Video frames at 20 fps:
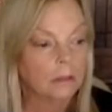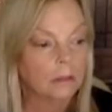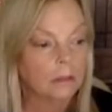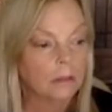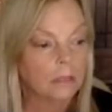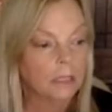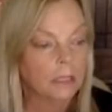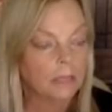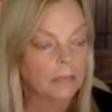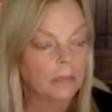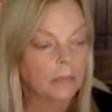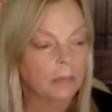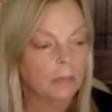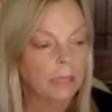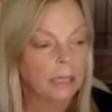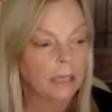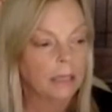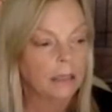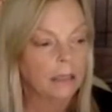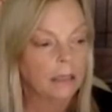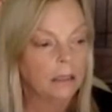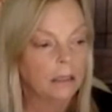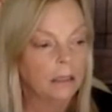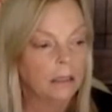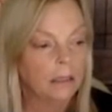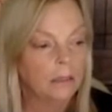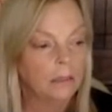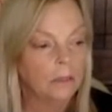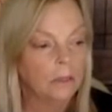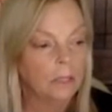T-Bar, Canada
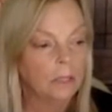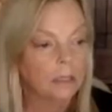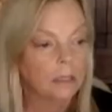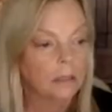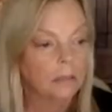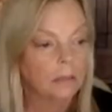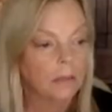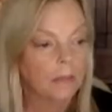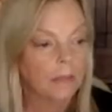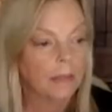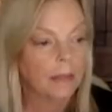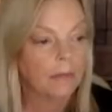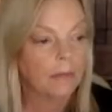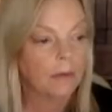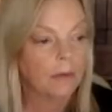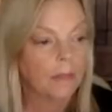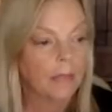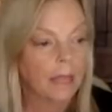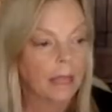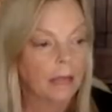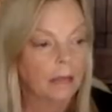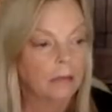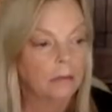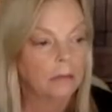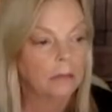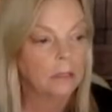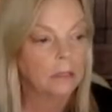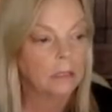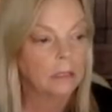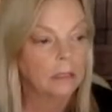got 2,000 votes. I read the House
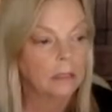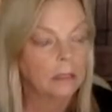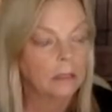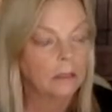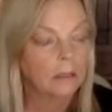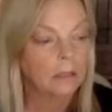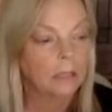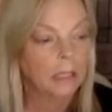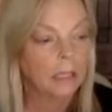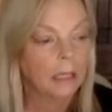is considering